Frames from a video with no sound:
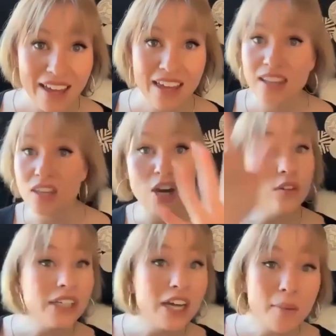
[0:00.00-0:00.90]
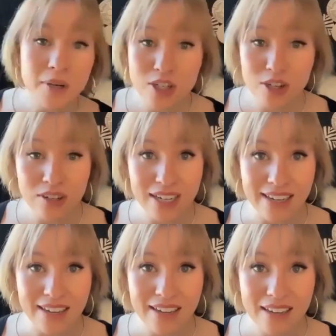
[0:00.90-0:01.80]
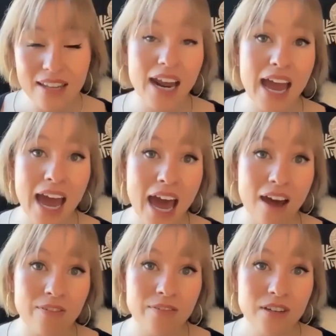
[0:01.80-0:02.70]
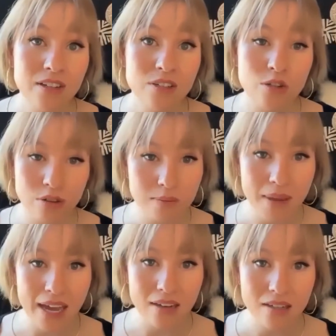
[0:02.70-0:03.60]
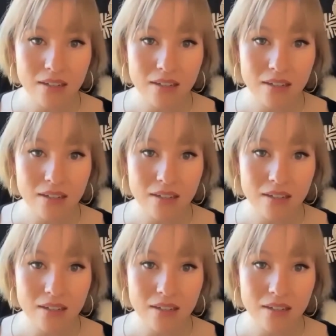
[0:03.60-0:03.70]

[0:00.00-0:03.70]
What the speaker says: the only opportunity that I have to expand.